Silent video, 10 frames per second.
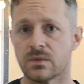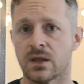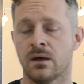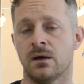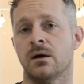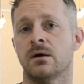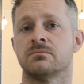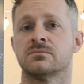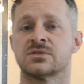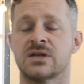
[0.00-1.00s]

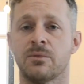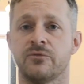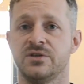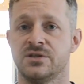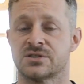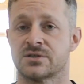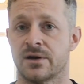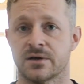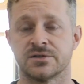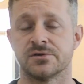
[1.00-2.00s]
Some of these
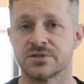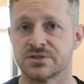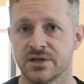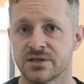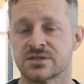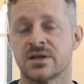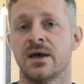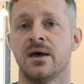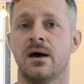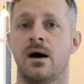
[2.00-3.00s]
characteristics
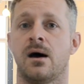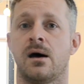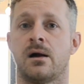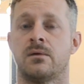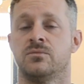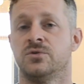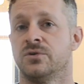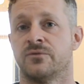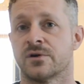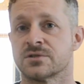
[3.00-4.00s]
are
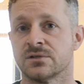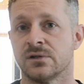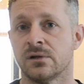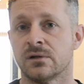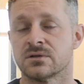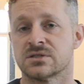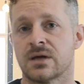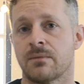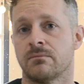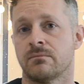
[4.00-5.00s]
universal,
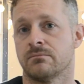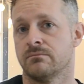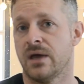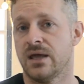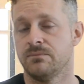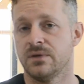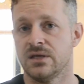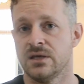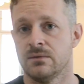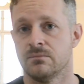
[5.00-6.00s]
some may
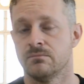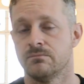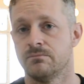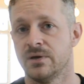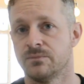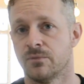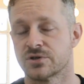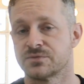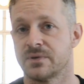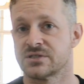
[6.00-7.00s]
be a bit more
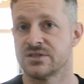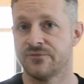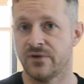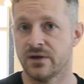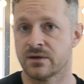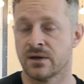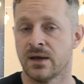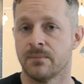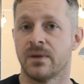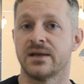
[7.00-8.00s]
specific,
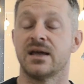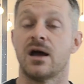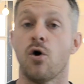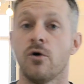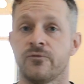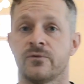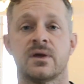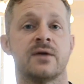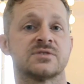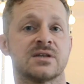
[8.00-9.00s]
but they often
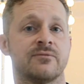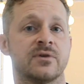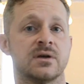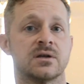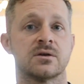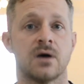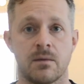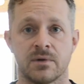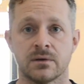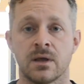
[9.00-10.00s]
have something in
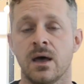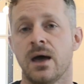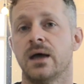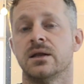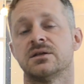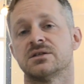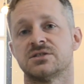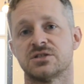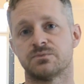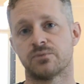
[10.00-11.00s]
common, and it is
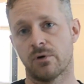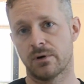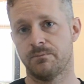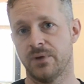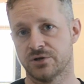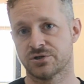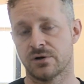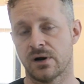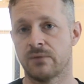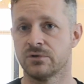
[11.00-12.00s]
this broader
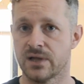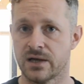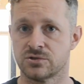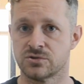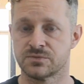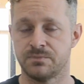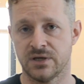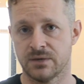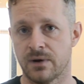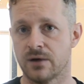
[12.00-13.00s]
picture I would like to
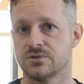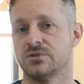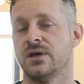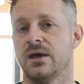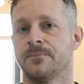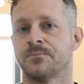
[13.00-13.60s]
speak about today.